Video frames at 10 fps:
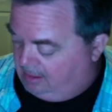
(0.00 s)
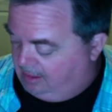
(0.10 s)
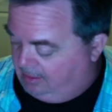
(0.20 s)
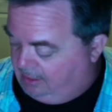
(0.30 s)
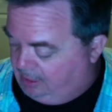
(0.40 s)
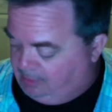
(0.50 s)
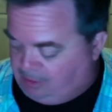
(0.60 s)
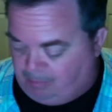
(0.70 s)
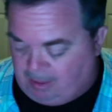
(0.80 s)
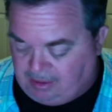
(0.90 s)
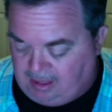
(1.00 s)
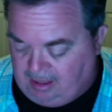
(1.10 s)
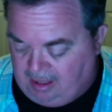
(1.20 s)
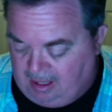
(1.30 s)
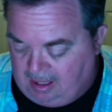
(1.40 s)
Thank you, Mr. President.
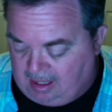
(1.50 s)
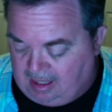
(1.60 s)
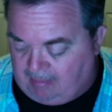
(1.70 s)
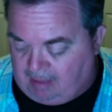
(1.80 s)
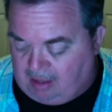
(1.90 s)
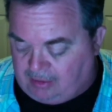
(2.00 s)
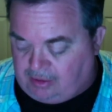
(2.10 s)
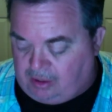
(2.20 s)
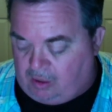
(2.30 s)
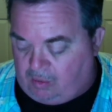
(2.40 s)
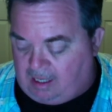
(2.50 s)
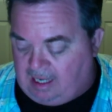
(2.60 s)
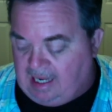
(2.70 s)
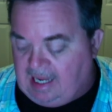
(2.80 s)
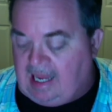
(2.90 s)
Also, I
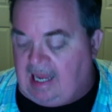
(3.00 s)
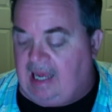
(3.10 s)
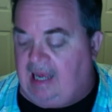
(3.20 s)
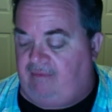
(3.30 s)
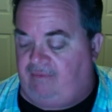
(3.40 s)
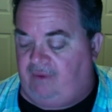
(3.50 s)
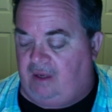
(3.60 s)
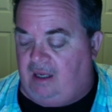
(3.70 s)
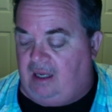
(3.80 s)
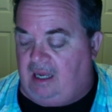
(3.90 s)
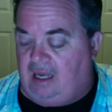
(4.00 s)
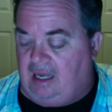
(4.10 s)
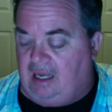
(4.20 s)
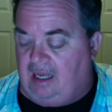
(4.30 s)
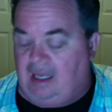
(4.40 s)
have...
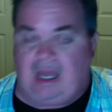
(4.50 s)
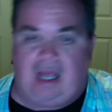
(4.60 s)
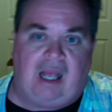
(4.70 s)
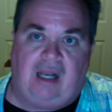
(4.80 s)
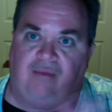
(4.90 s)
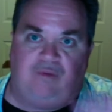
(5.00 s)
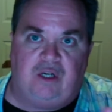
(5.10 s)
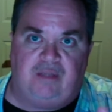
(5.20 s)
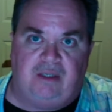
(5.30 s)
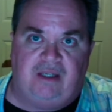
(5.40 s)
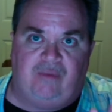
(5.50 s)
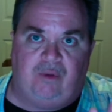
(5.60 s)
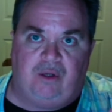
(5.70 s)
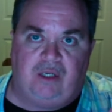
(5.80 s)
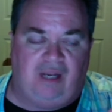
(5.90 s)
I love Christmas. Everyone
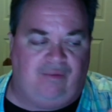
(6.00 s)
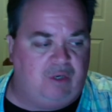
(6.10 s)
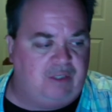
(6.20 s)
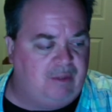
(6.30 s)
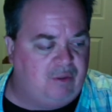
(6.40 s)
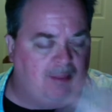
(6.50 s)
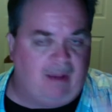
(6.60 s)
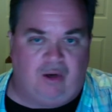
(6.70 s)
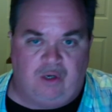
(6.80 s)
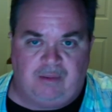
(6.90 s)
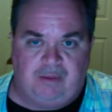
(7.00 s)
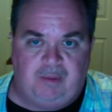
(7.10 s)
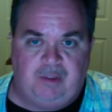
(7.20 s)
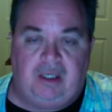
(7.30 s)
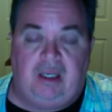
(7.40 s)
knows I love Christmas. So I buy Christmas
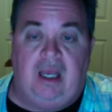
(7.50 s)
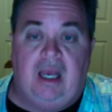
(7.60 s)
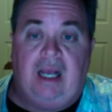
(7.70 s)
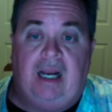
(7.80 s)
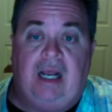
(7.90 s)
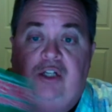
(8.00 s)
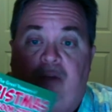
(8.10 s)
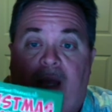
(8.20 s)
music, and I also buy